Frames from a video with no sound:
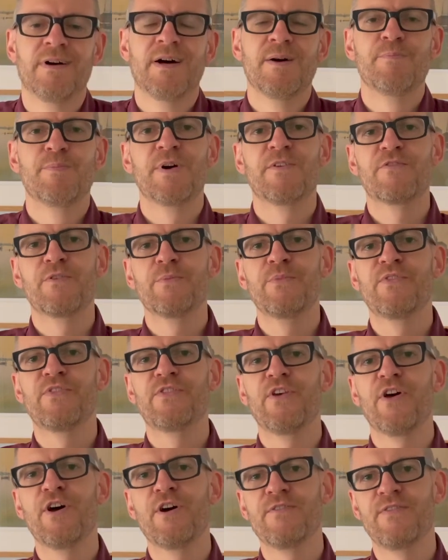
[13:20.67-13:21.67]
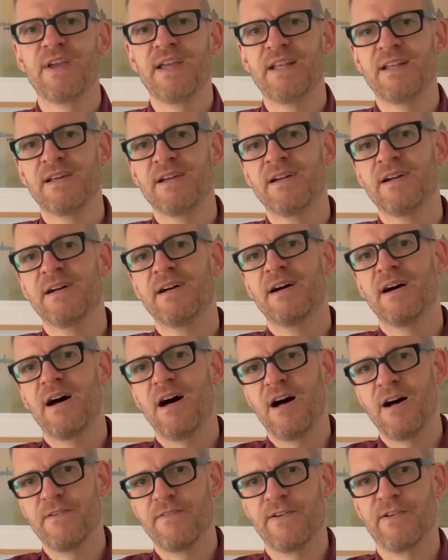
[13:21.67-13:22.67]
but from serving
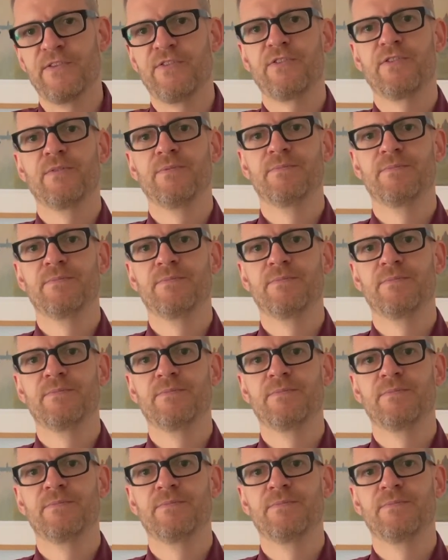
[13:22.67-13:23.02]
others.